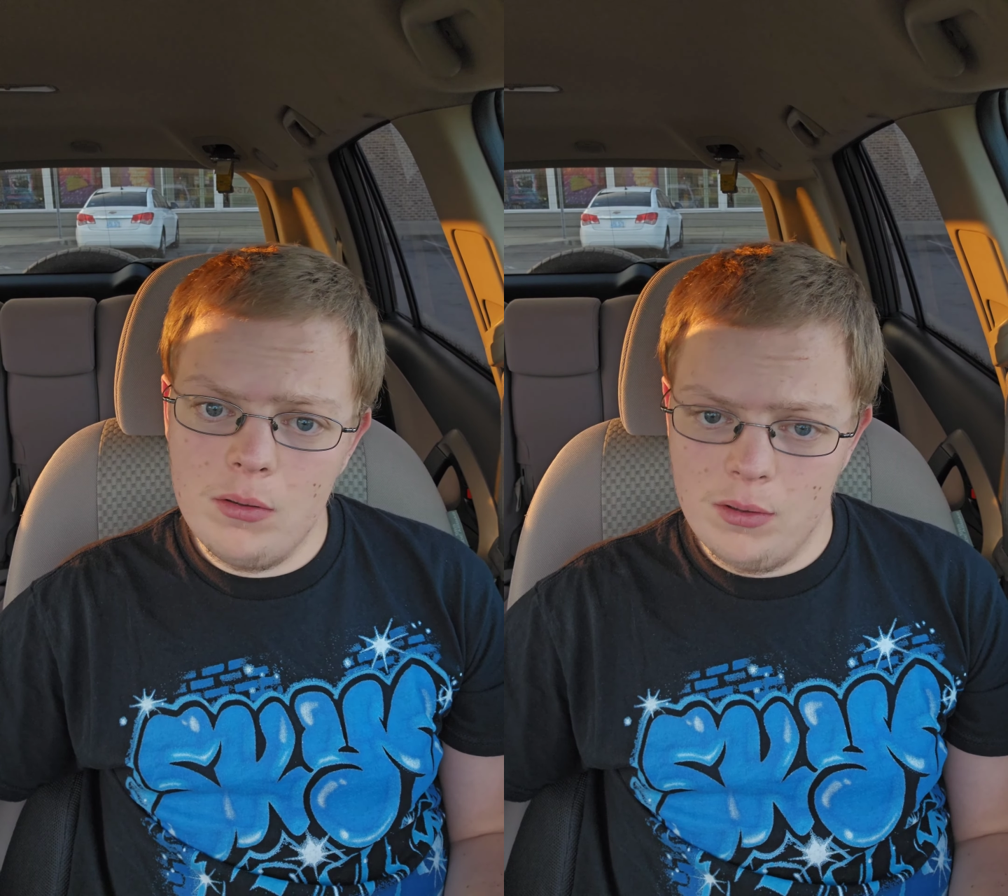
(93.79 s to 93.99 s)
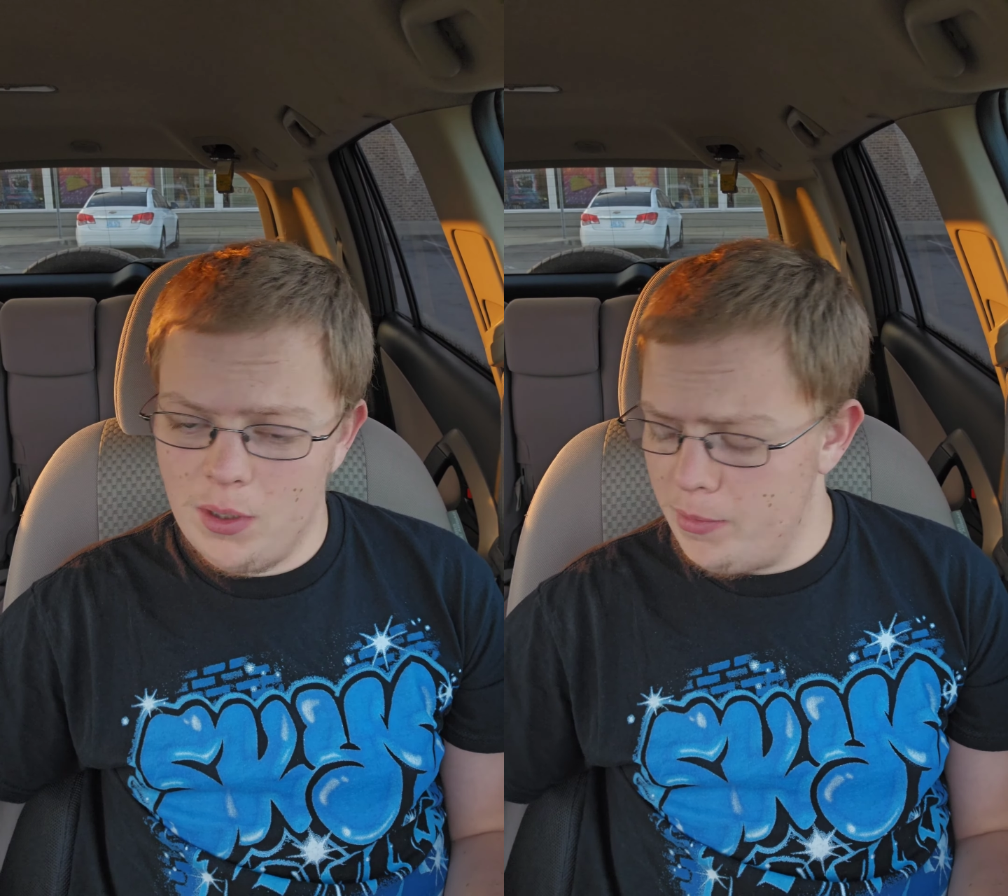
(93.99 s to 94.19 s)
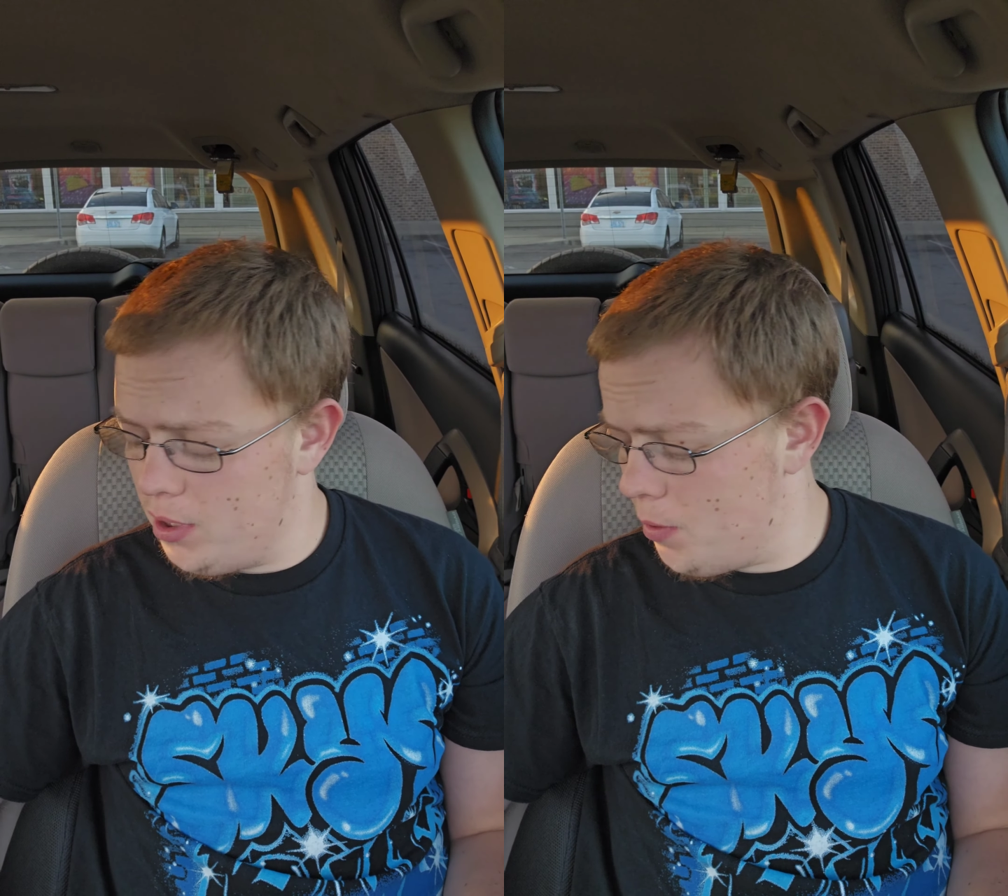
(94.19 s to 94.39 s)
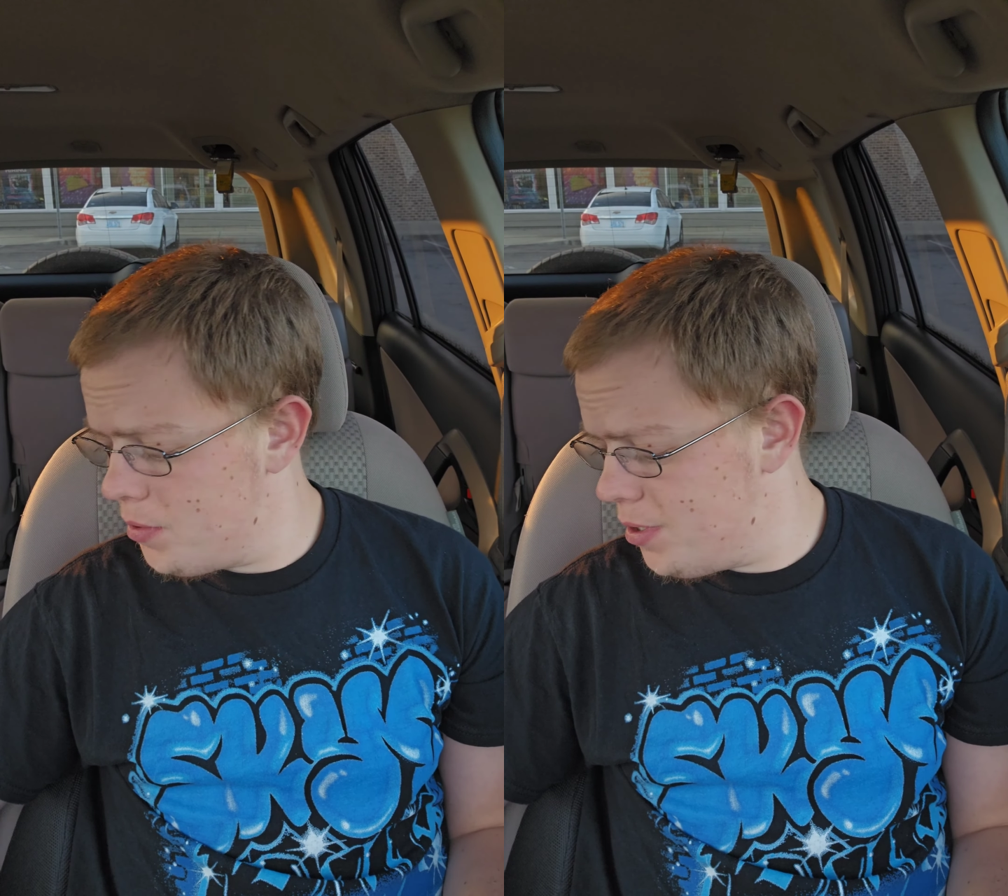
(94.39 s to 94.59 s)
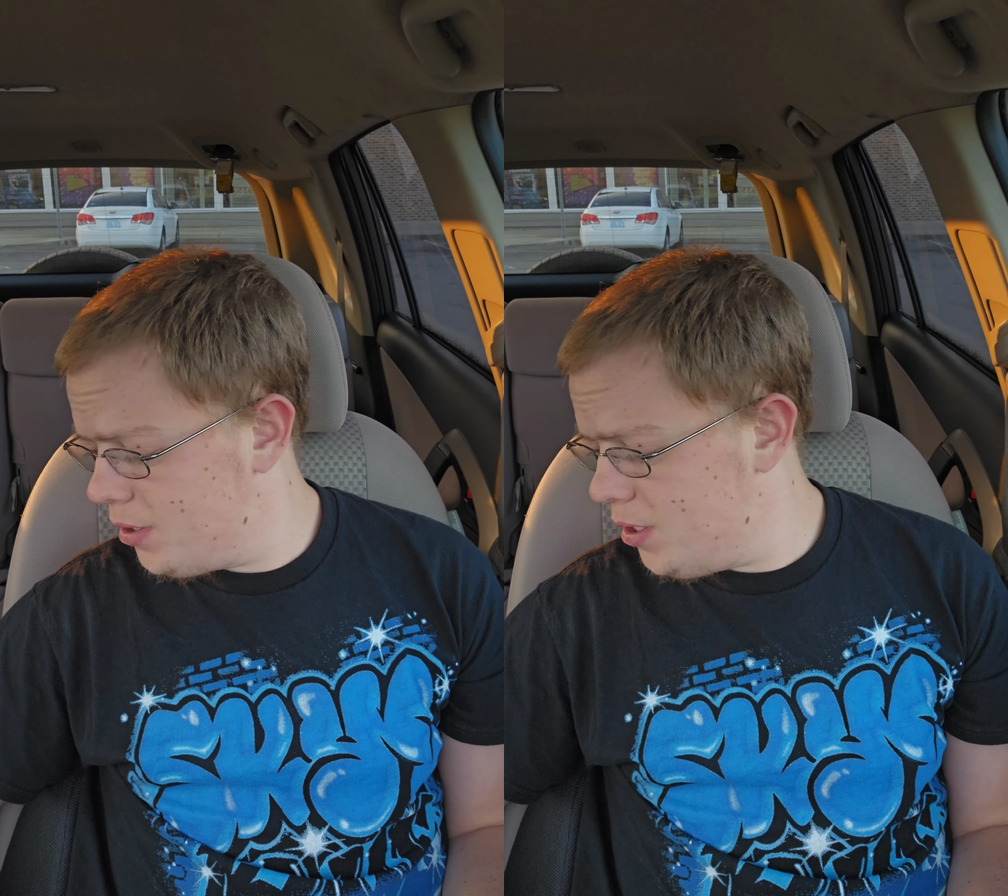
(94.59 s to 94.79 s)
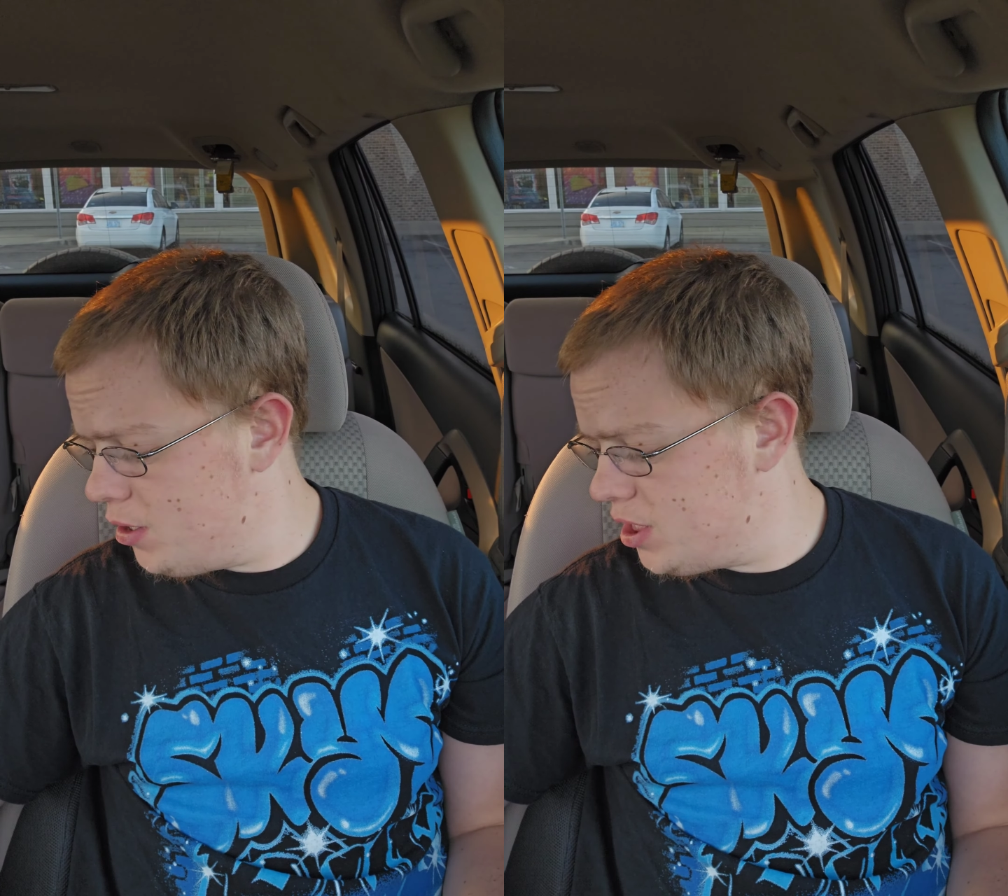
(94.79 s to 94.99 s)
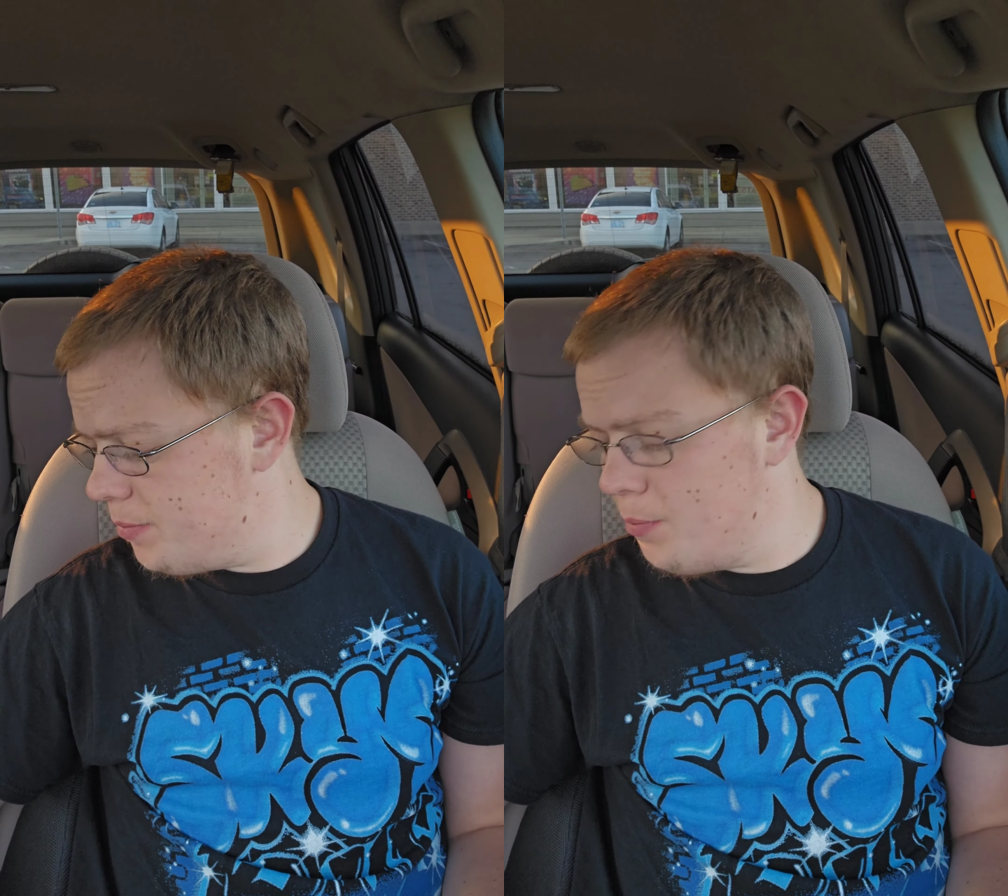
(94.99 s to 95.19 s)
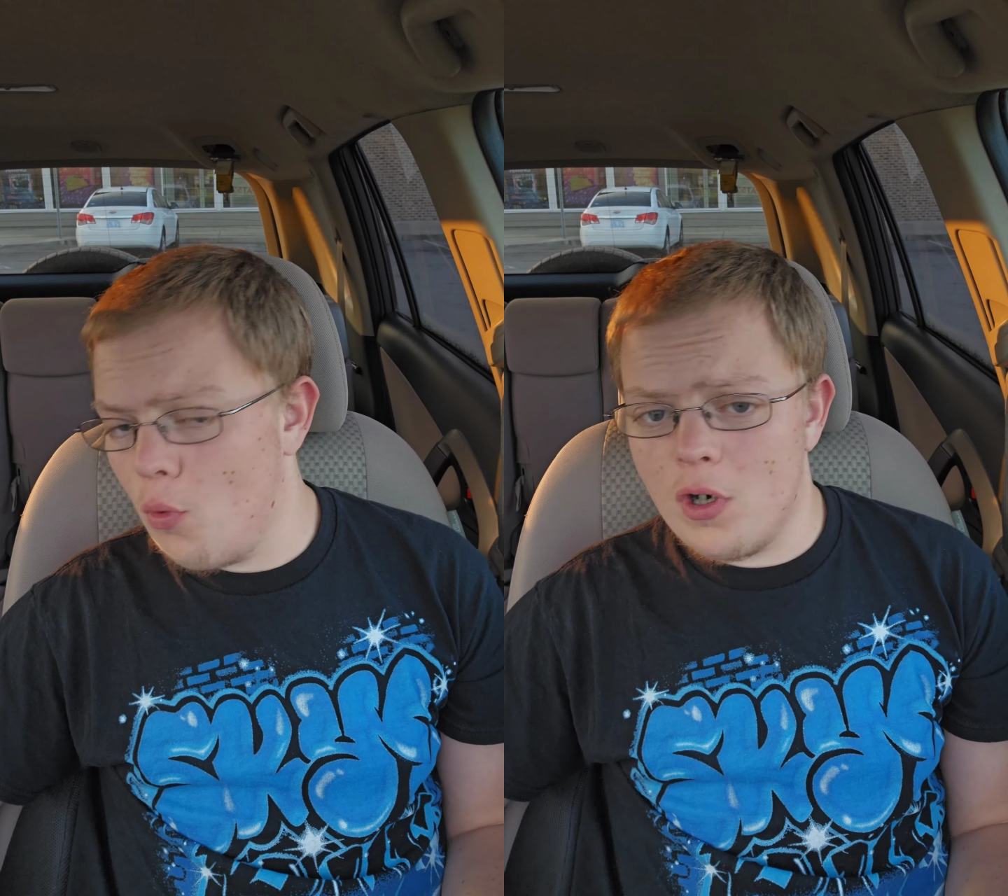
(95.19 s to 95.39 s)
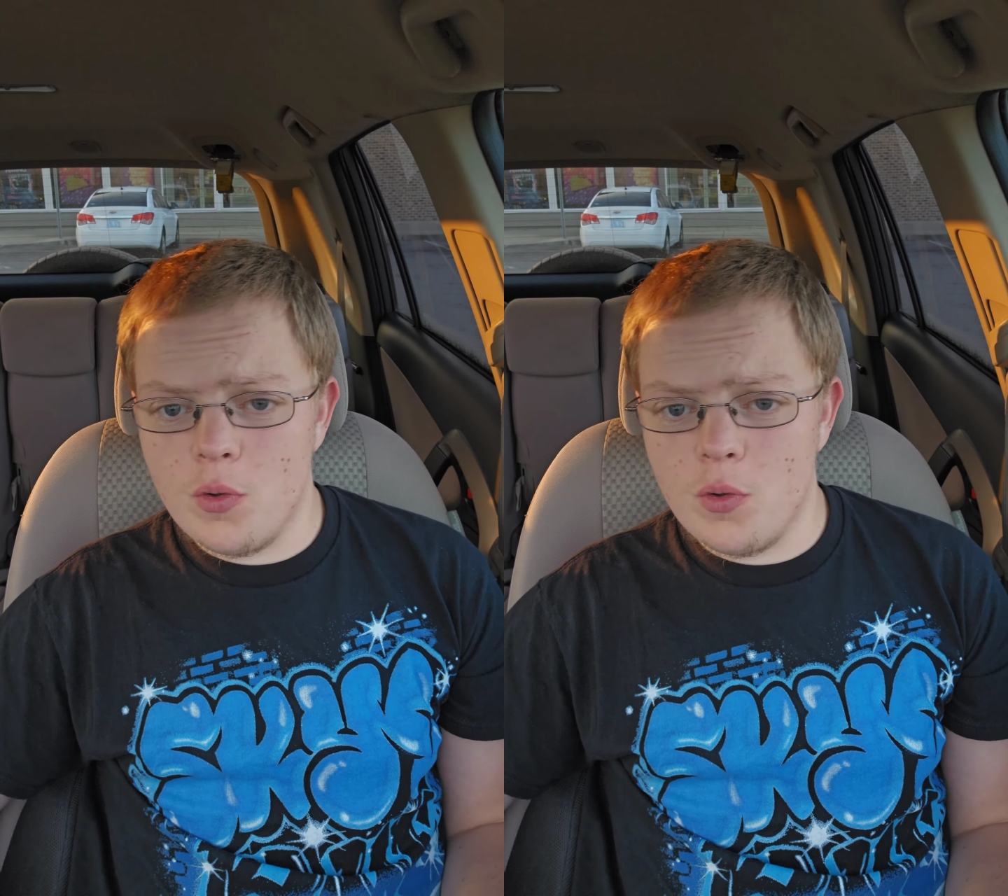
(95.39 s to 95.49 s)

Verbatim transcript: I mean, I would think that it should be more